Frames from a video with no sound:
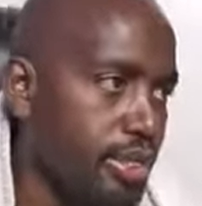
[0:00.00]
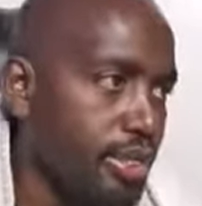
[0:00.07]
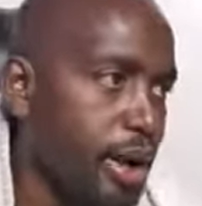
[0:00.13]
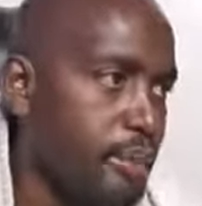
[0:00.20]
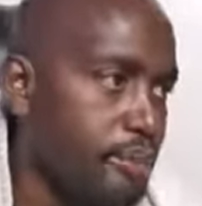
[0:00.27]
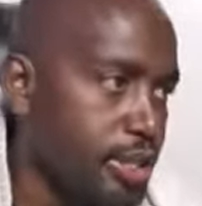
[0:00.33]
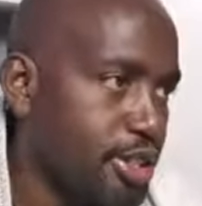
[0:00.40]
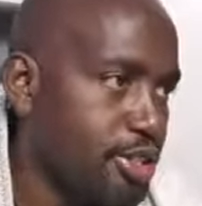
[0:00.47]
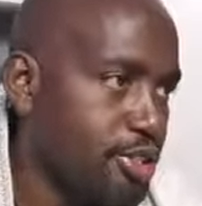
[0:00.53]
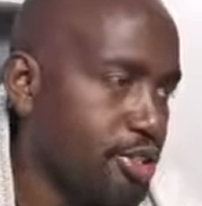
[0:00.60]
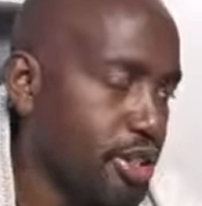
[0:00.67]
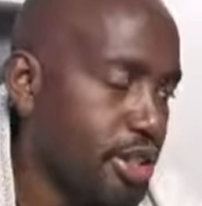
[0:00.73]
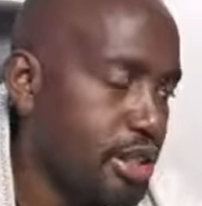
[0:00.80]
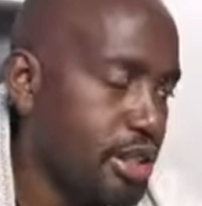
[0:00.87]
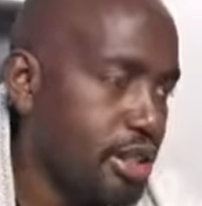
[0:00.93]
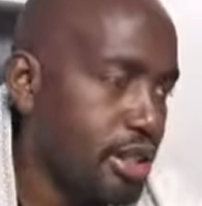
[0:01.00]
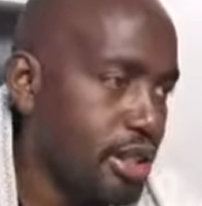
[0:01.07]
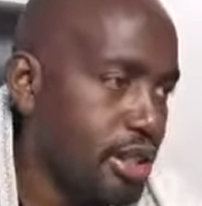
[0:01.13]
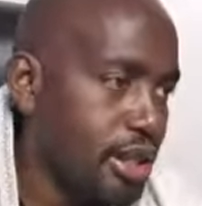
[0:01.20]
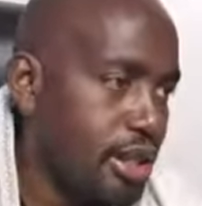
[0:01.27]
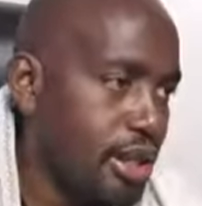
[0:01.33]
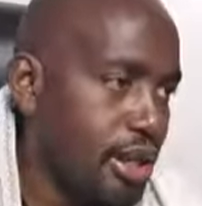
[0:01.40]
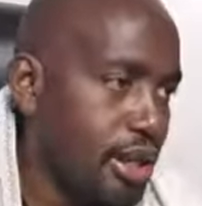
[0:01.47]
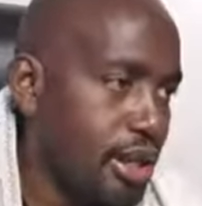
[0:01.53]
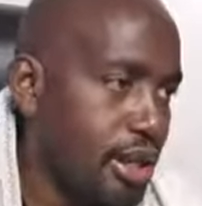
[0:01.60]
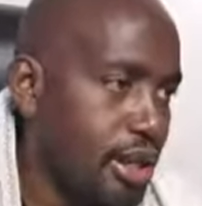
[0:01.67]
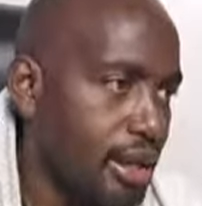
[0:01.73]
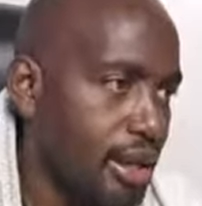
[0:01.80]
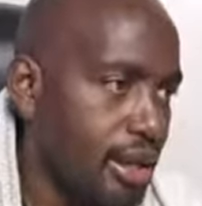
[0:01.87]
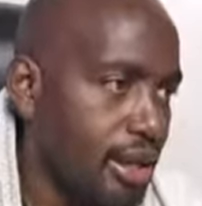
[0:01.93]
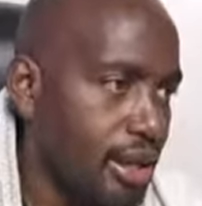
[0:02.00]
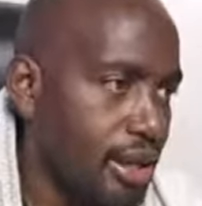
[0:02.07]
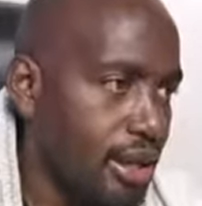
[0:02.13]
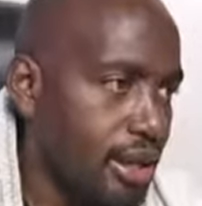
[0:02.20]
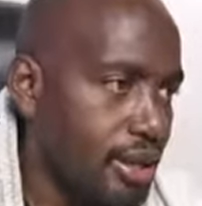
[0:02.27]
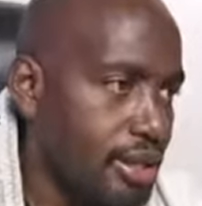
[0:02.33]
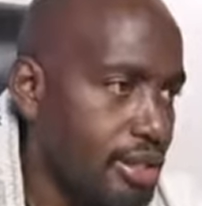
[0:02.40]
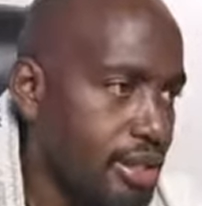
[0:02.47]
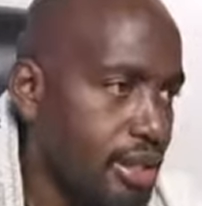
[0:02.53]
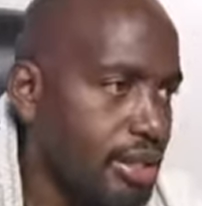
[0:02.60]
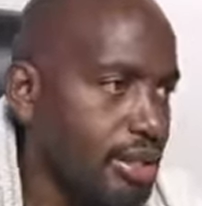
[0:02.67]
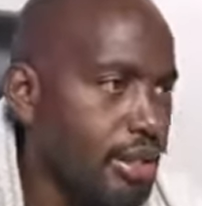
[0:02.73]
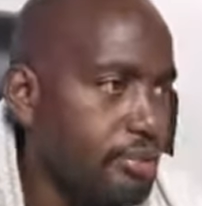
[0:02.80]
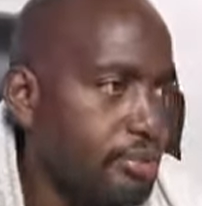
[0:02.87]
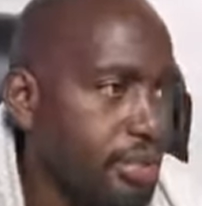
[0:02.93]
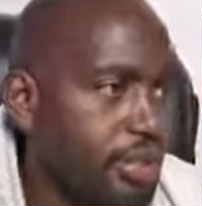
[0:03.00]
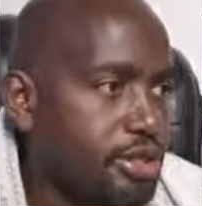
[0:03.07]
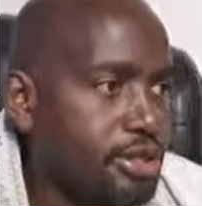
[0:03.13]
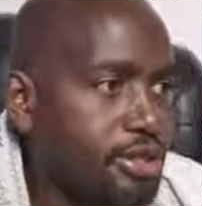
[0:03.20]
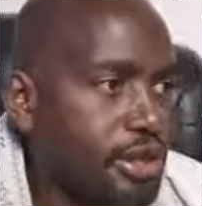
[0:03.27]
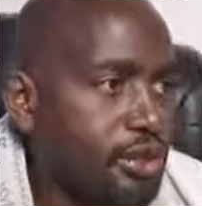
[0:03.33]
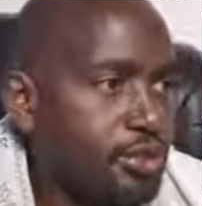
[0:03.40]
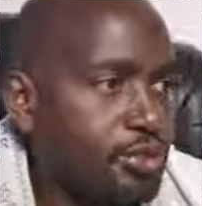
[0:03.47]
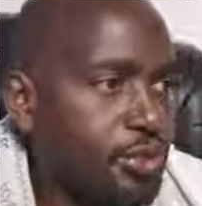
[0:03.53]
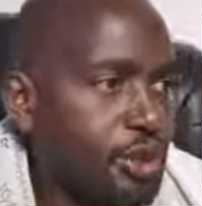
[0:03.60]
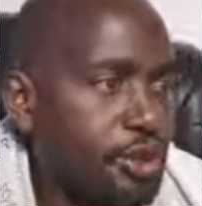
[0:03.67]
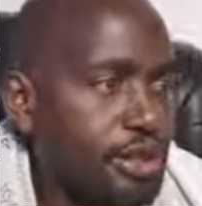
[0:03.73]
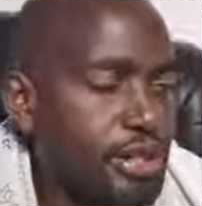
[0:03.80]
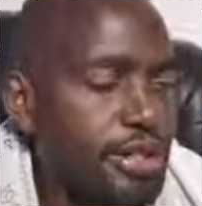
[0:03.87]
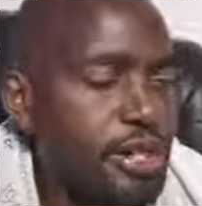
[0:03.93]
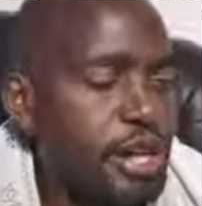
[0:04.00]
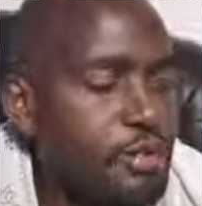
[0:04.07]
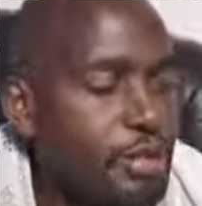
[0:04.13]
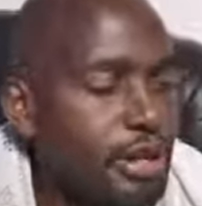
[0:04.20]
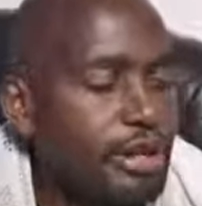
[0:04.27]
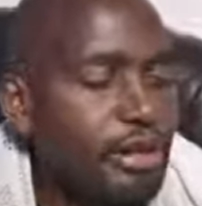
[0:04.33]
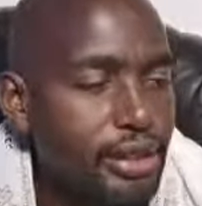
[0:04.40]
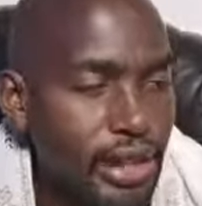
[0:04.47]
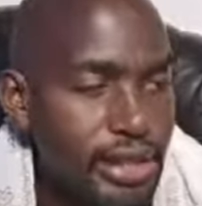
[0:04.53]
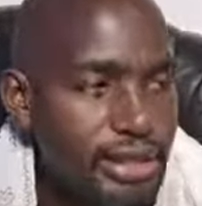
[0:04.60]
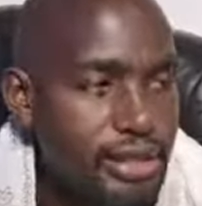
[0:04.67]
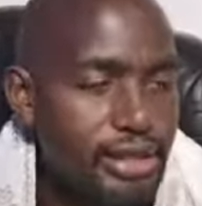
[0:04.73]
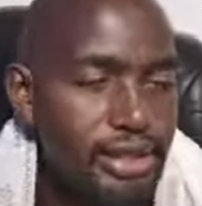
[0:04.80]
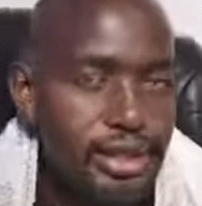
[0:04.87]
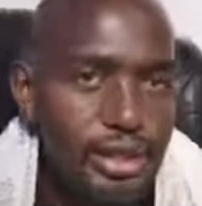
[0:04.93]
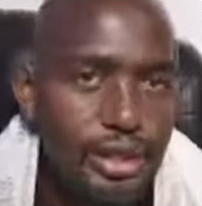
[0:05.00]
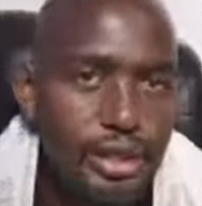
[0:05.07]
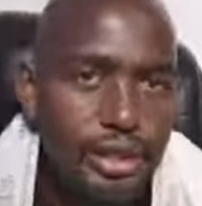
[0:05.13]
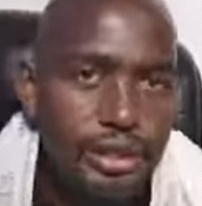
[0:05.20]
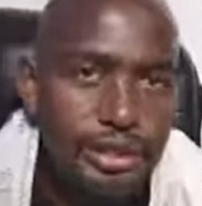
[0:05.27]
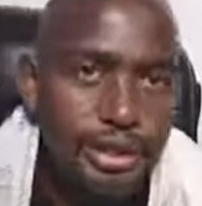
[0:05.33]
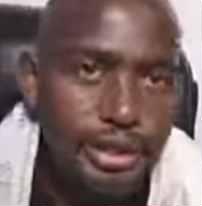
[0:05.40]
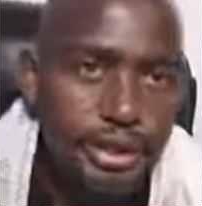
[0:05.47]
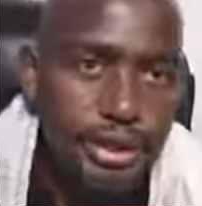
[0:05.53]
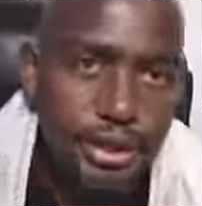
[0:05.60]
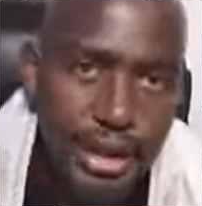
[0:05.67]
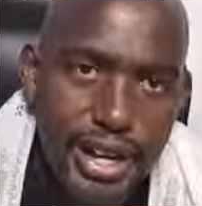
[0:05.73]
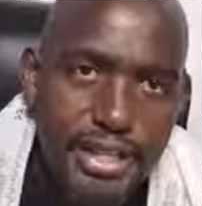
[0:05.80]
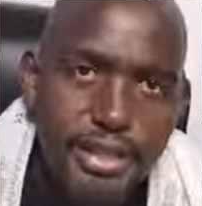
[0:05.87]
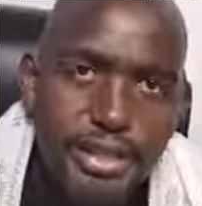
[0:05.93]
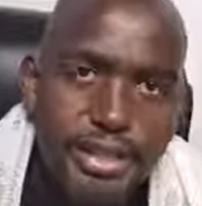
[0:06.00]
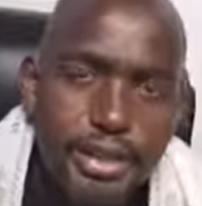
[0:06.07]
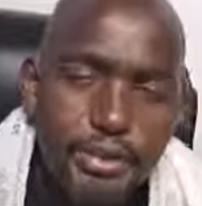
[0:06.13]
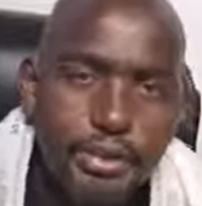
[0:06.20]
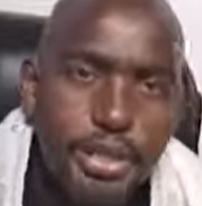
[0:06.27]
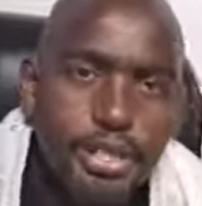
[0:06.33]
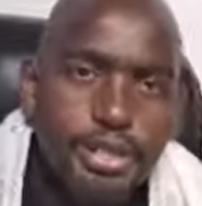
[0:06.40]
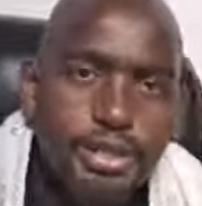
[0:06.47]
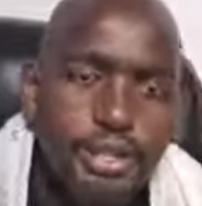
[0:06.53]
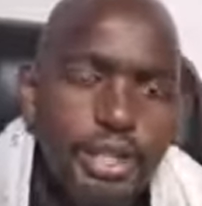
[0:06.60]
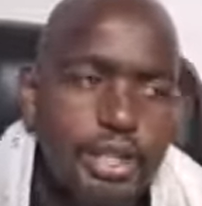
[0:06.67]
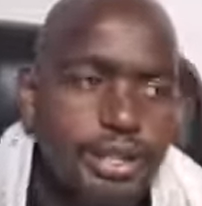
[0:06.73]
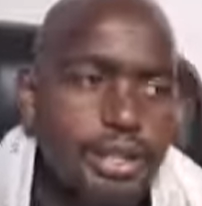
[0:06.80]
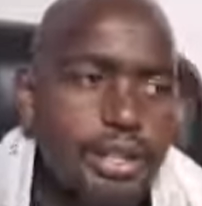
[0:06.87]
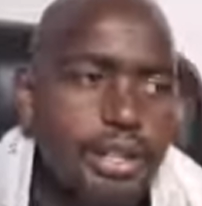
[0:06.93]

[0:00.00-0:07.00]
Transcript: The mystery. Eh? Says the mystery of God, namely Christ. Christ is the mystery.